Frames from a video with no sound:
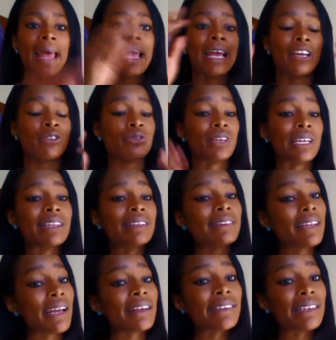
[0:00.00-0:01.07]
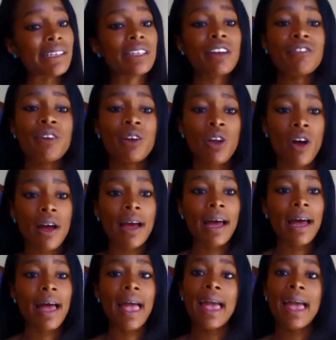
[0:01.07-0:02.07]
it really stays cleaner for longer.